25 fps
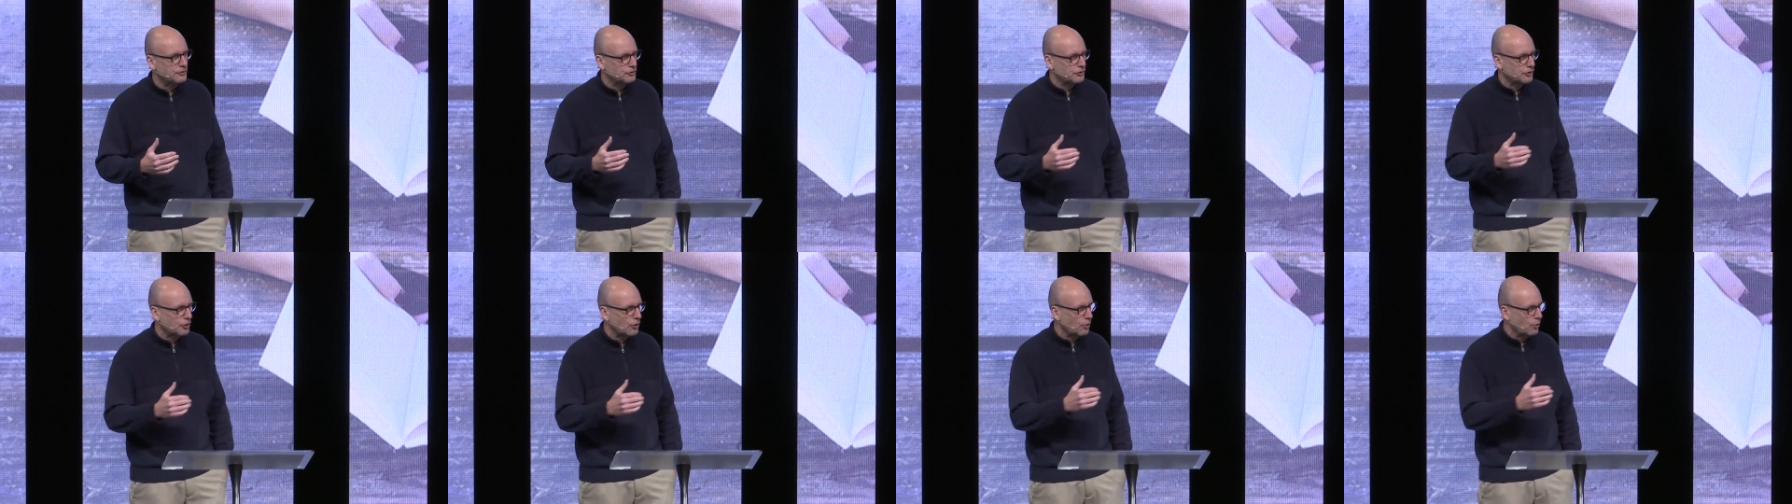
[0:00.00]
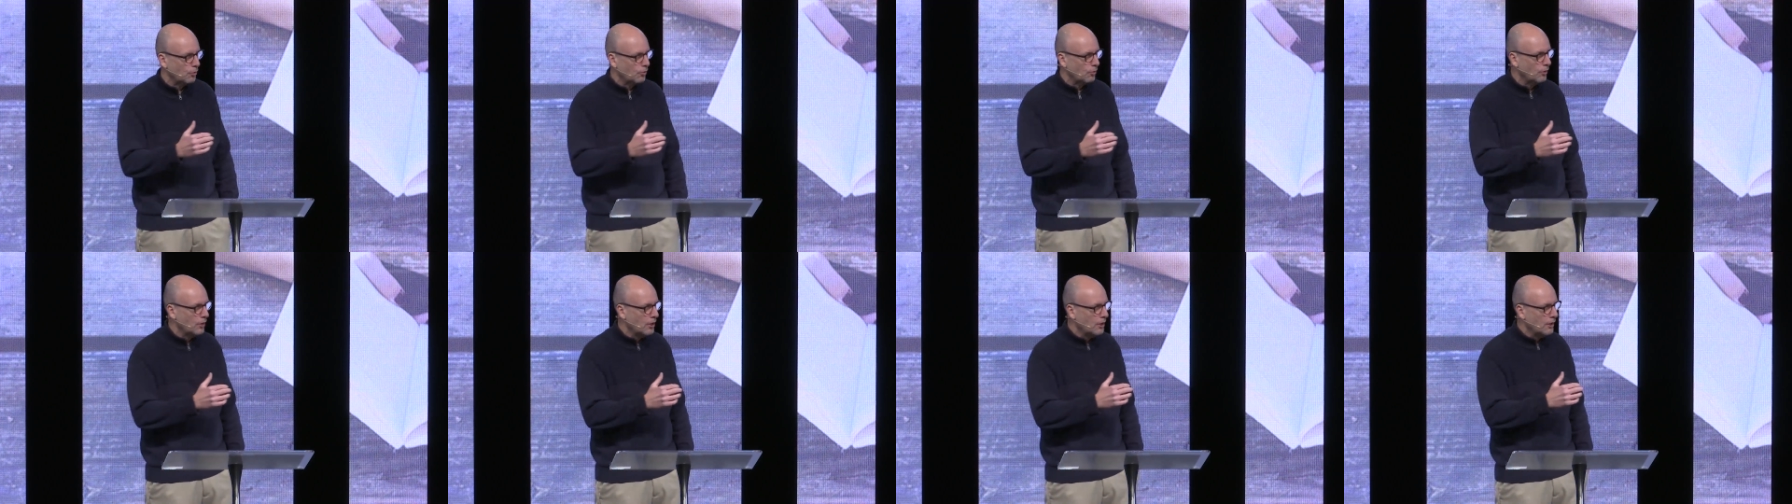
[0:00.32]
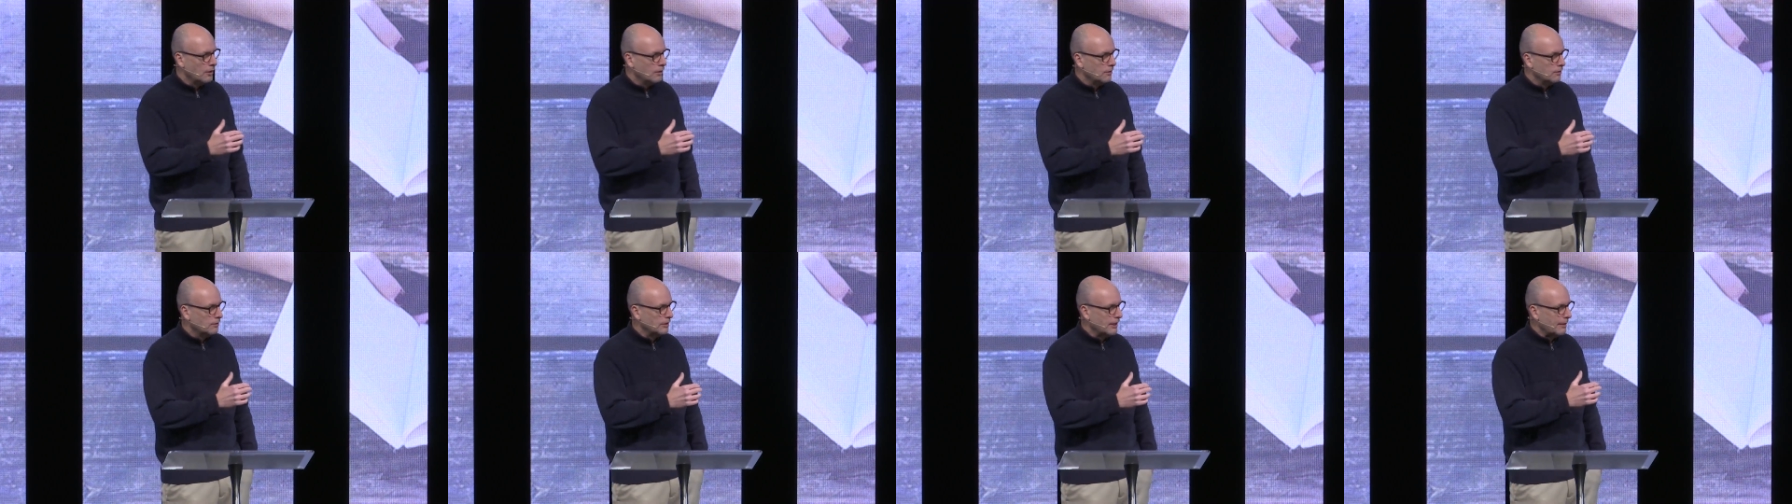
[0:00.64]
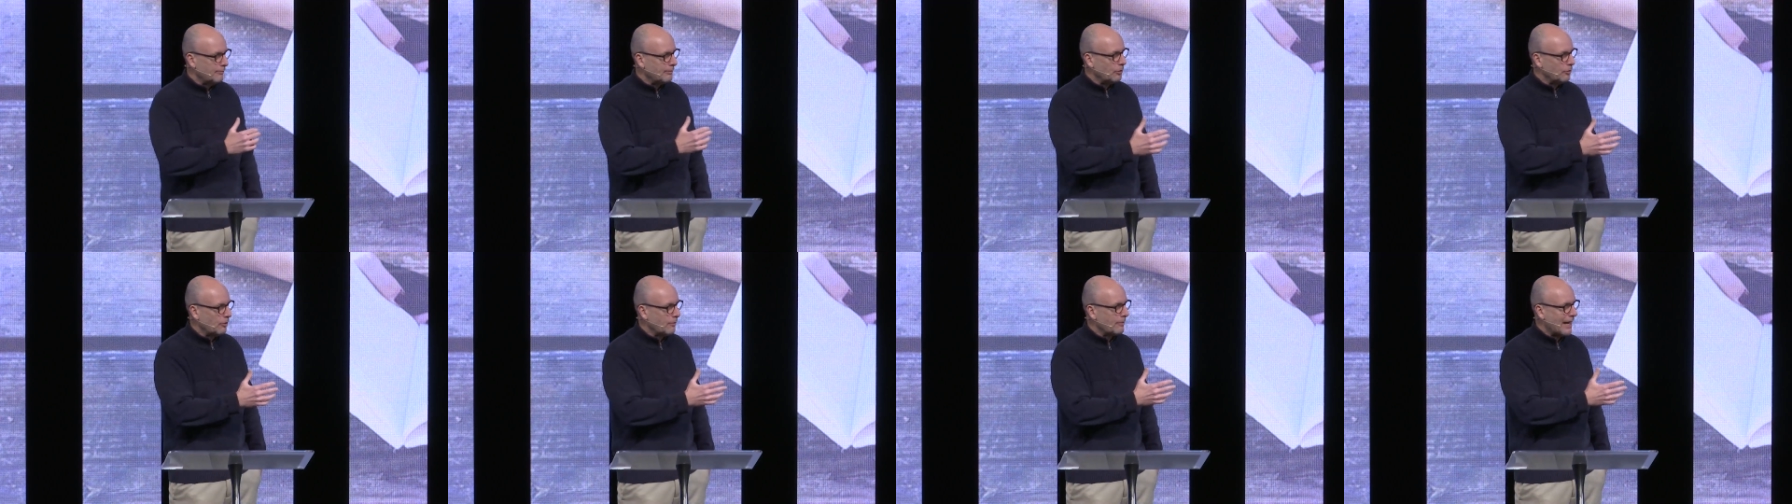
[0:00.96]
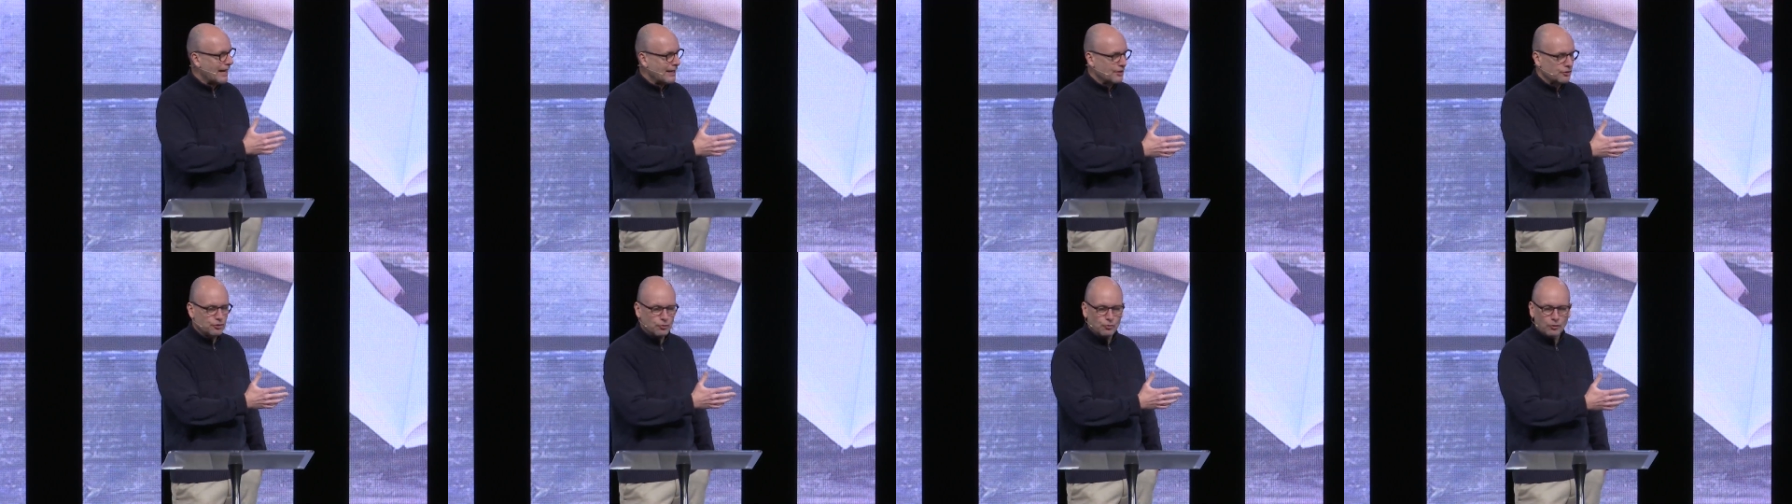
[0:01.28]
So let me
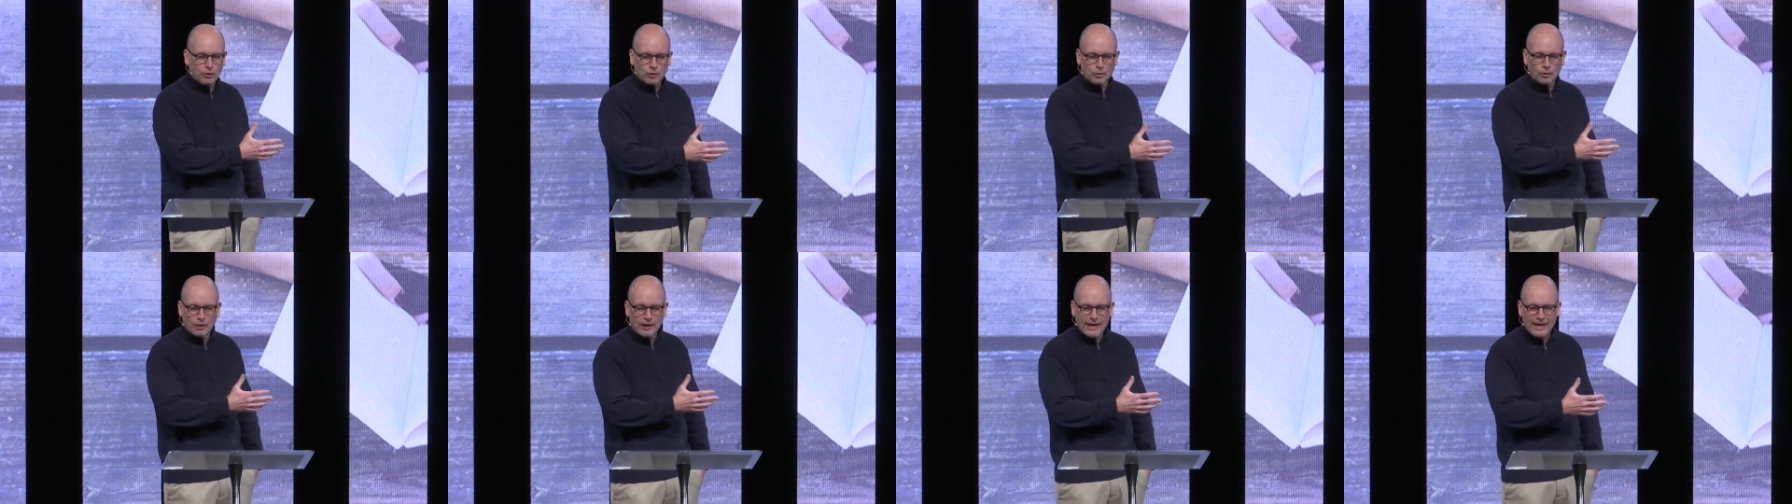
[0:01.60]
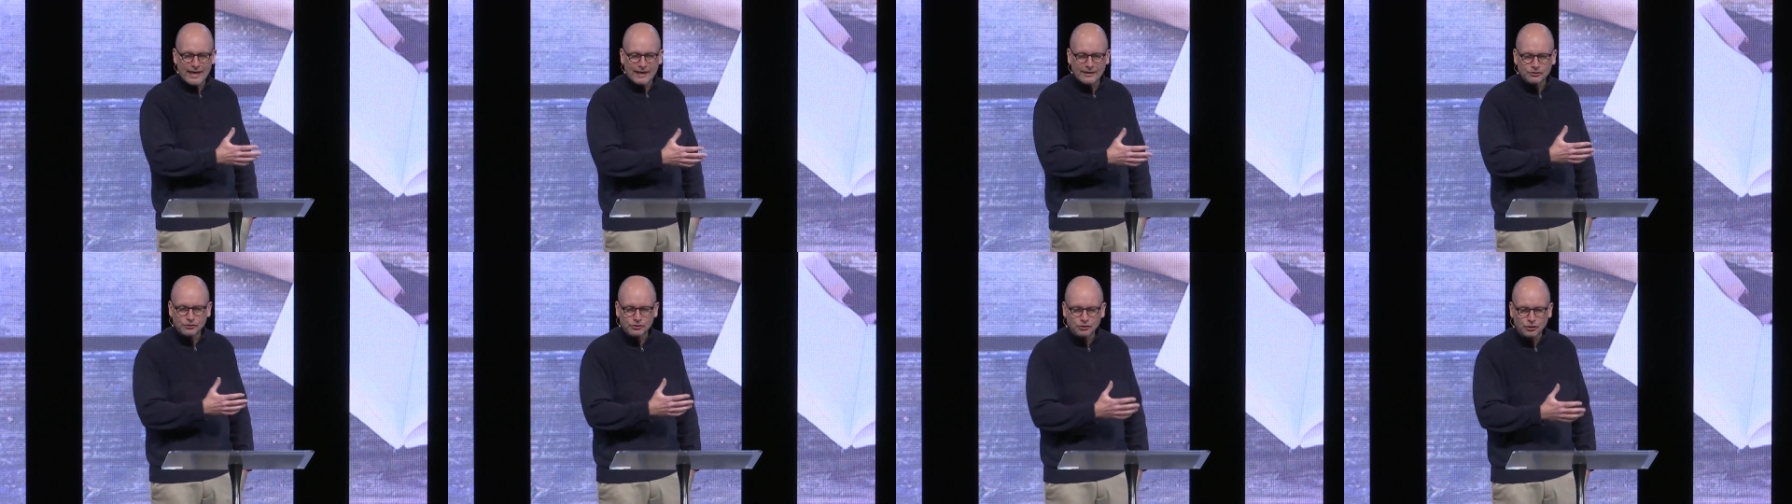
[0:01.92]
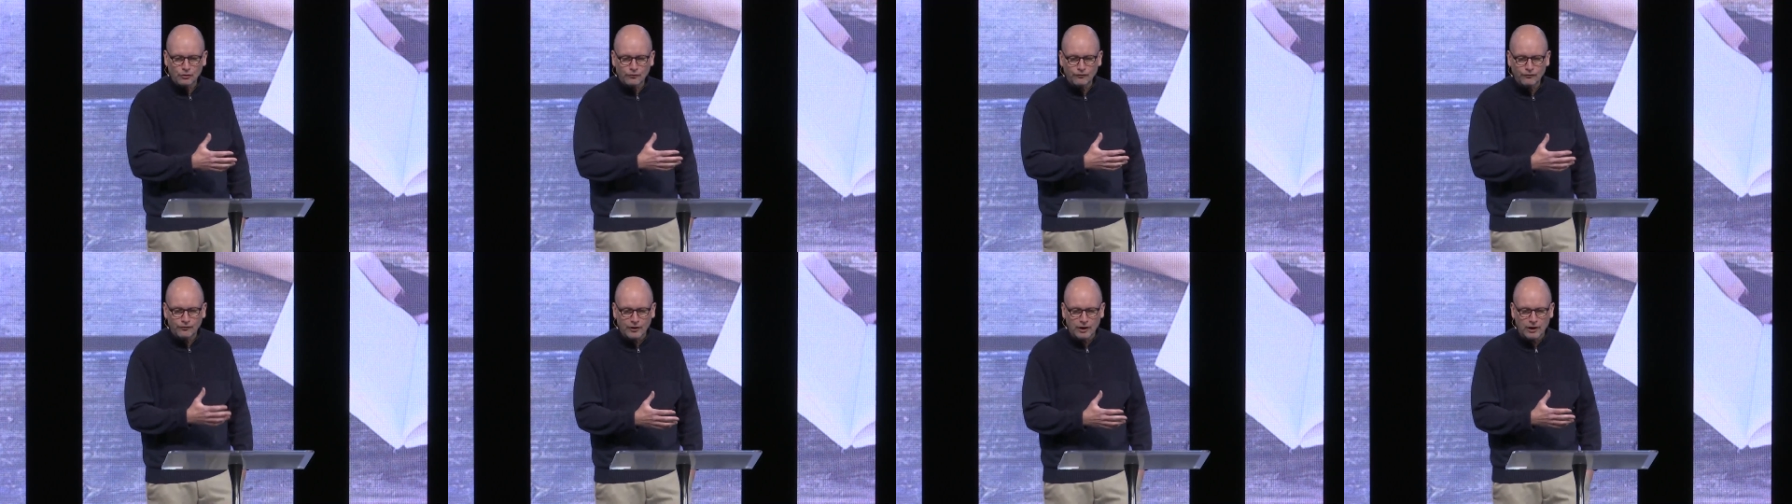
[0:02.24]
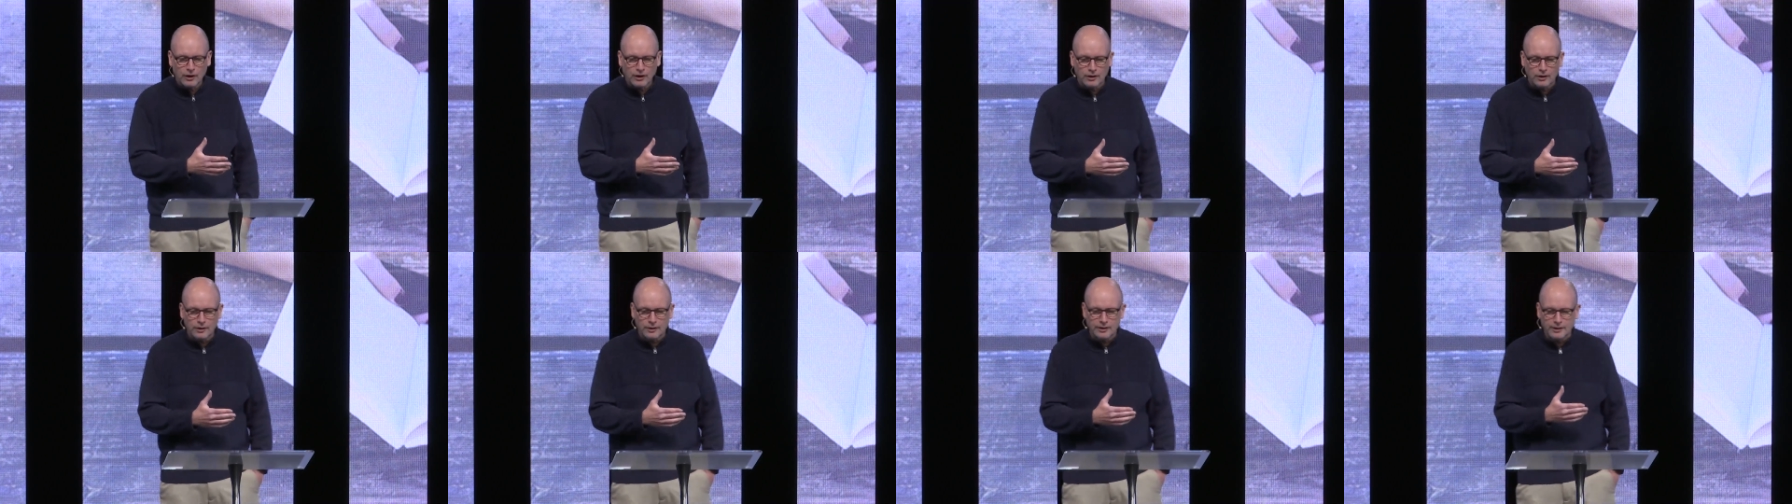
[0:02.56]
remind you where we're at so far